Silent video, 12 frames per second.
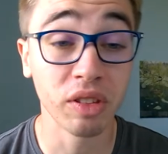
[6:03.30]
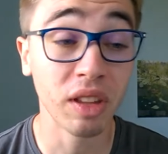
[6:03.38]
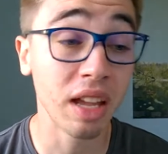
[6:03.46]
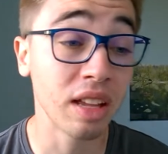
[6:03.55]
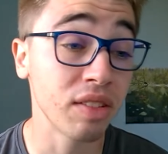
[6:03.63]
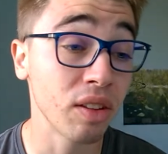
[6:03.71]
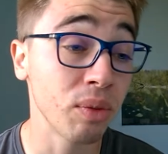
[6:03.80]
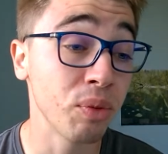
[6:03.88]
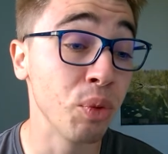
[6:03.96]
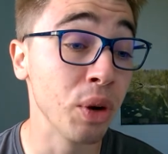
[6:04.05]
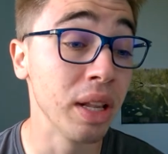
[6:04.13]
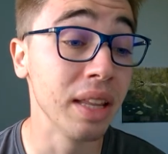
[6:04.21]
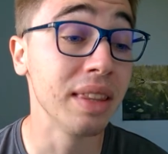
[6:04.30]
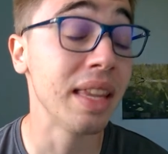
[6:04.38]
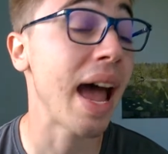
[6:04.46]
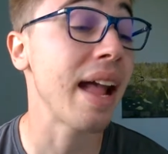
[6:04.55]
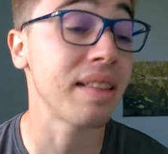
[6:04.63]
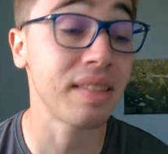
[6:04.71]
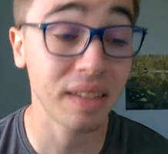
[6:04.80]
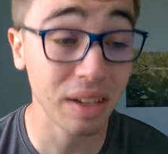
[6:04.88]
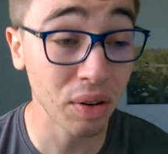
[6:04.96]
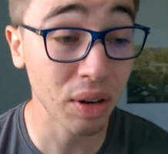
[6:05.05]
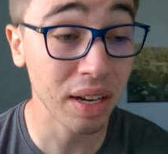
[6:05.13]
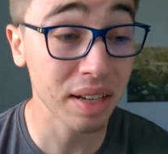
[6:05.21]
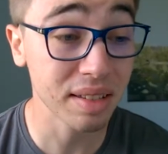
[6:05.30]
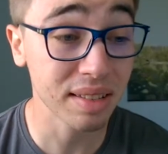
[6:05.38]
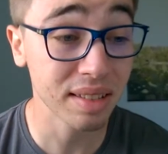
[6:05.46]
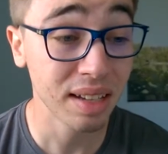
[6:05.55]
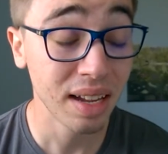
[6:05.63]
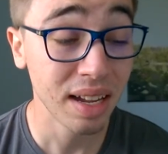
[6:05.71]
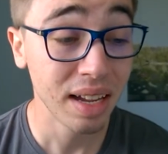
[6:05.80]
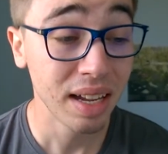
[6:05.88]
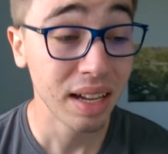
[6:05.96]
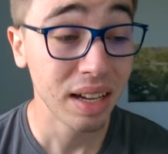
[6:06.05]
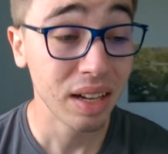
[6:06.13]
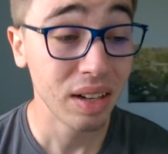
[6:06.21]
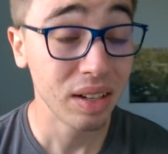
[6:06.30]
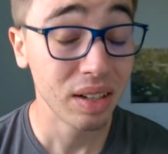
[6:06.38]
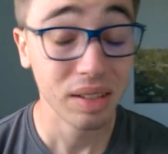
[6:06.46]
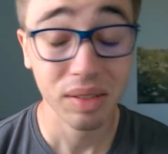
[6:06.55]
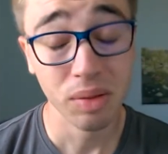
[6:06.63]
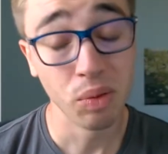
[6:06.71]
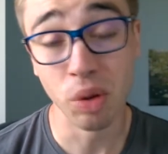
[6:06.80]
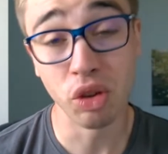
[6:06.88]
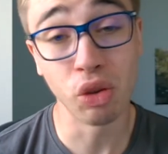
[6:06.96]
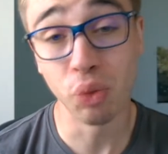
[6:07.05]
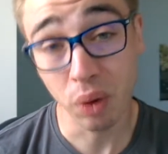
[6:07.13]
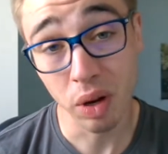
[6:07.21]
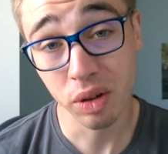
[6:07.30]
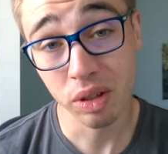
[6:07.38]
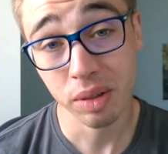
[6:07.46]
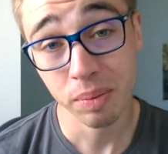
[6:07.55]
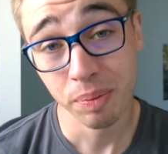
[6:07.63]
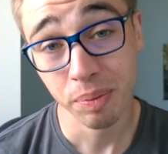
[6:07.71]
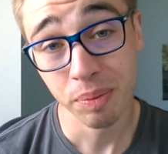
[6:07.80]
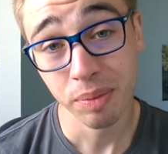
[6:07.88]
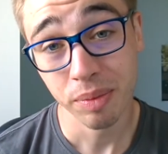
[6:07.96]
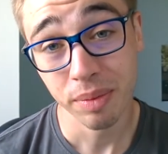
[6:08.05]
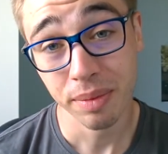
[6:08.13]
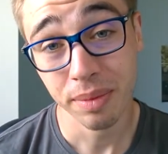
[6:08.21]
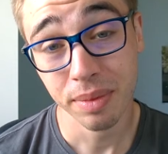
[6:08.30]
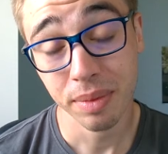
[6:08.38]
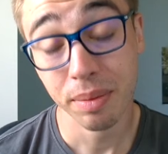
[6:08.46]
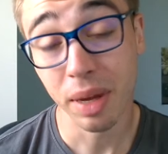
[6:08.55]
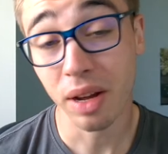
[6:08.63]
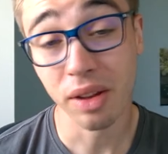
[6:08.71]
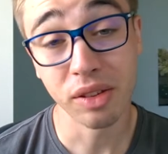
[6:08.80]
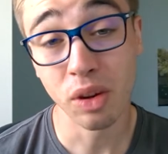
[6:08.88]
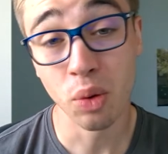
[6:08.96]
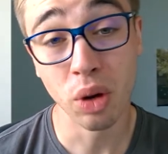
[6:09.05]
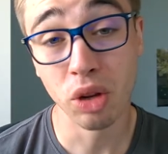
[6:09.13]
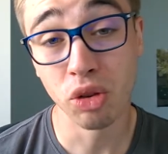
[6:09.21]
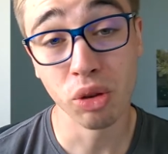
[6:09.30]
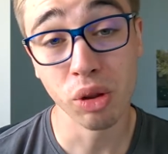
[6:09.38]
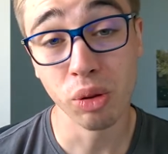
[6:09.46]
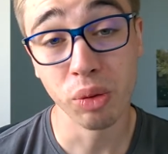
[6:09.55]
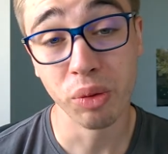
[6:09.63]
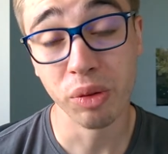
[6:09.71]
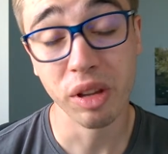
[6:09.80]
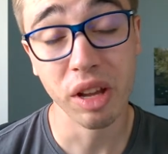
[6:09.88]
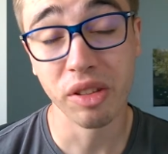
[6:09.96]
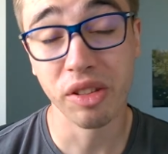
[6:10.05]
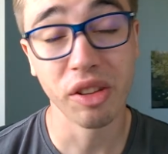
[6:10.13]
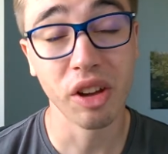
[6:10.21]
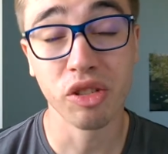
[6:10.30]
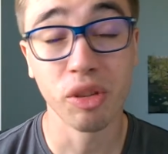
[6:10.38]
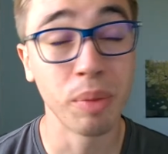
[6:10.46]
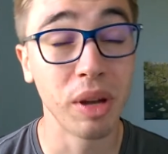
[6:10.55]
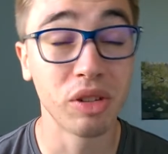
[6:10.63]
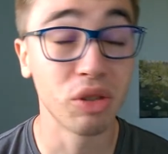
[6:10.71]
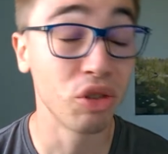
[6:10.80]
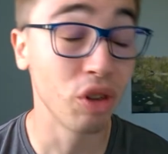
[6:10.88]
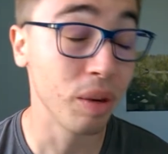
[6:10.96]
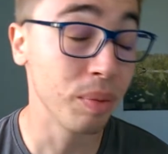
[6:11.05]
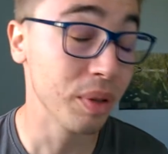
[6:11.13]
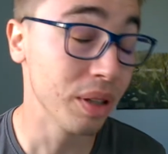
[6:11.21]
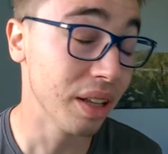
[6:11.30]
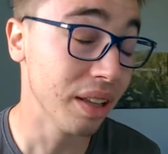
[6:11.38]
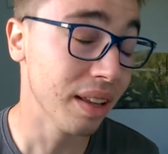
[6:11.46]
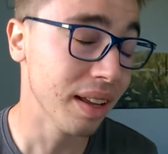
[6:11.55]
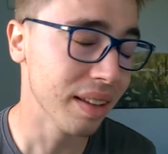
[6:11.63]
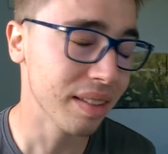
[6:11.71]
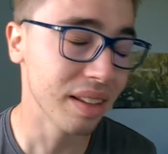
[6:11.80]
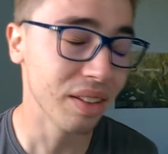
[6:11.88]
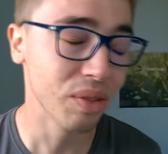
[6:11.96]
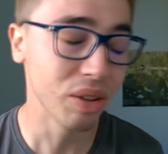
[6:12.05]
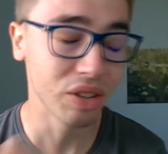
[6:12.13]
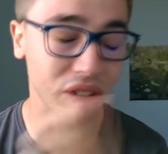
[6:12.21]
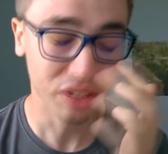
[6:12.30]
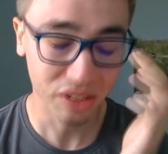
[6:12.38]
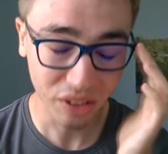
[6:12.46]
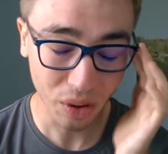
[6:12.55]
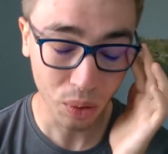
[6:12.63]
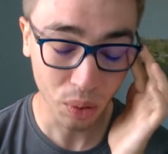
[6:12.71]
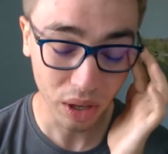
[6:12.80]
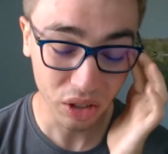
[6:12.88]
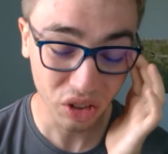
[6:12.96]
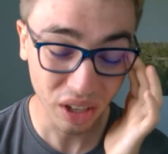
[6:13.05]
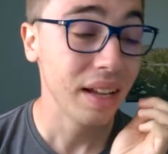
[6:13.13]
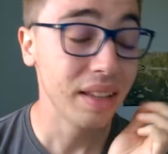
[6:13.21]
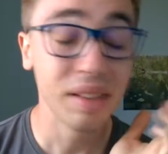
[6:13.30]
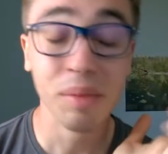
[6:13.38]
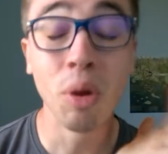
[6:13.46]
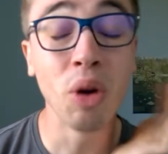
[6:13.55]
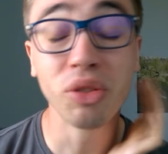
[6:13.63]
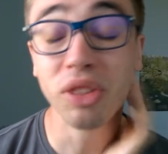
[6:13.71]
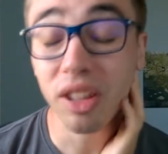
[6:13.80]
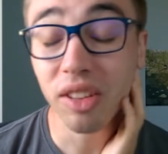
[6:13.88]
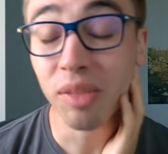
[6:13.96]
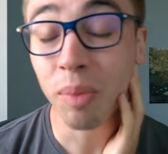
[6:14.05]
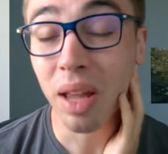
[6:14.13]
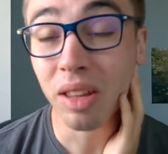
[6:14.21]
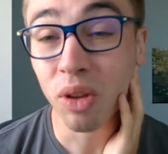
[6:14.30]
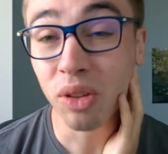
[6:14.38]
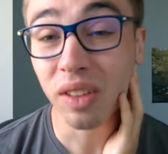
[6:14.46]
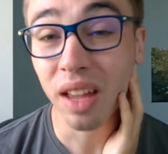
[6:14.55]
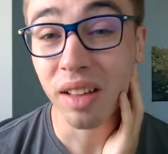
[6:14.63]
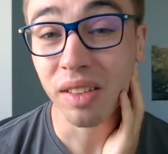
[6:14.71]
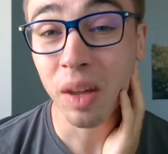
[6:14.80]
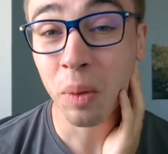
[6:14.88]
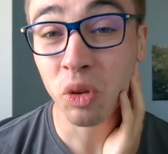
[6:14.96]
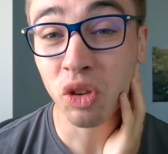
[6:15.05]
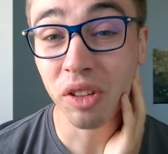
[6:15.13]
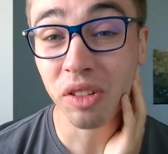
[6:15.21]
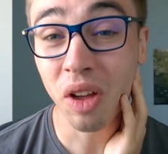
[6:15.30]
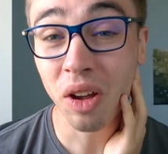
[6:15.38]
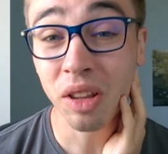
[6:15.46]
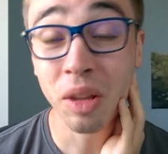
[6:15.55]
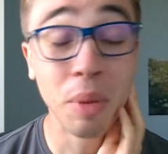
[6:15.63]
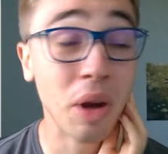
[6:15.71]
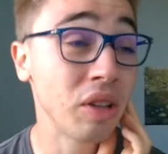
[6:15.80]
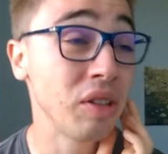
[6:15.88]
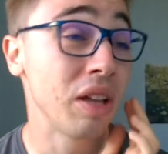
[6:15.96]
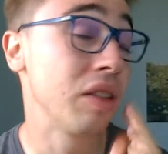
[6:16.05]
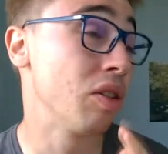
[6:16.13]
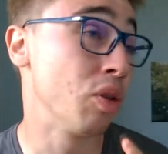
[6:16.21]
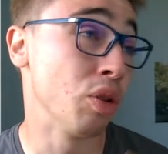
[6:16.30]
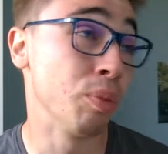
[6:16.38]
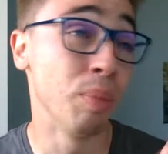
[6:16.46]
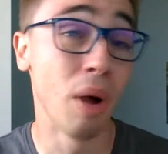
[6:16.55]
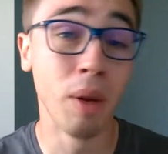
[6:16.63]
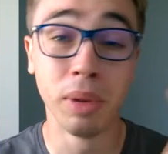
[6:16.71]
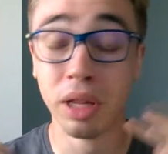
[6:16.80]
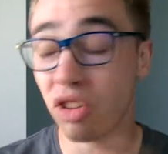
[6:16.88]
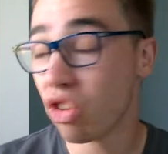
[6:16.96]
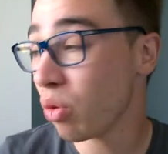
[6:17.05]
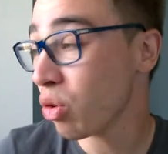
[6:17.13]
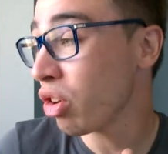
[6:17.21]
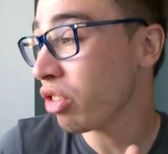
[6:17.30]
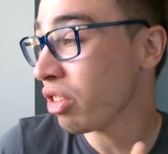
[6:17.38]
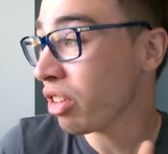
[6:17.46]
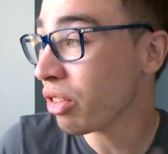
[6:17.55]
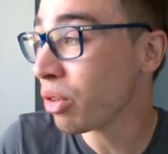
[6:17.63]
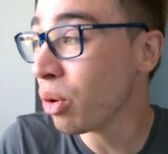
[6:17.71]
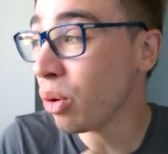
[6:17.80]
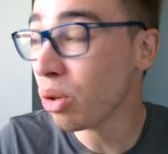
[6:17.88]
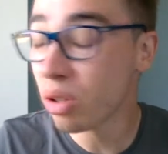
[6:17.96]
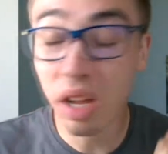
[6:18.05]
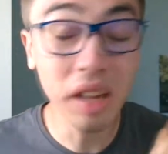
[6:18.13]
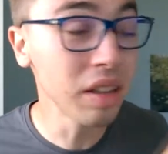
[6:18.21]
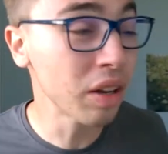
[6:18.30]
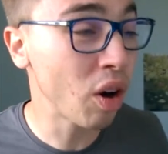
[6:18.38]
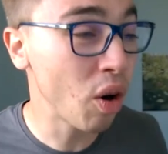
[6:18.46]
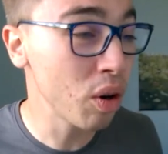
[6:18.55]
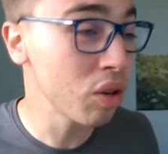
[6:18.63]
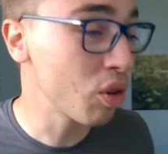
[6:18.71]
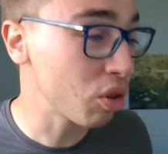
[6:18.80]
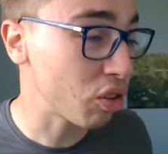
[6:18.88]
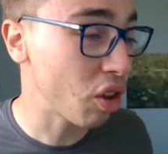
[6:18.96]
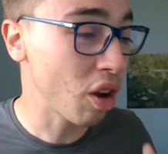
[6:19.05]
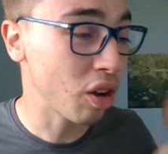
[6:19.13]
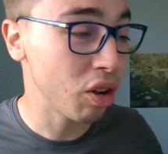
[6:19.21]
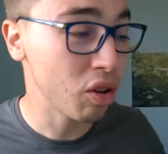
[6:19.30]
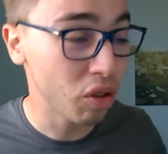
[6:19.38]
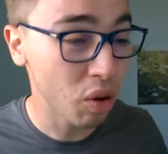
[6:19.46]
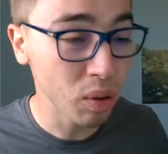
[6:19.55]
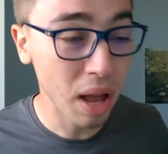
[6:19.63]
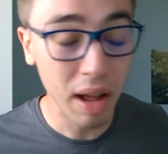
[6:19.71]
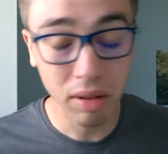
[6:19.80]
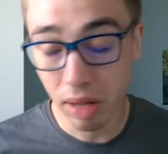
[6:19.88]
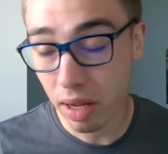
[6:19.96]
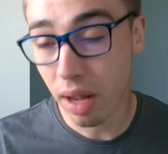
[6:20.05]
take itself really that serious, which is weird, because the original did such a better job than this. It was just so cringy. Most scenes made no sense. They were just talking about a Death Note in public. They were just in the school, in the corridors, talking so loudly.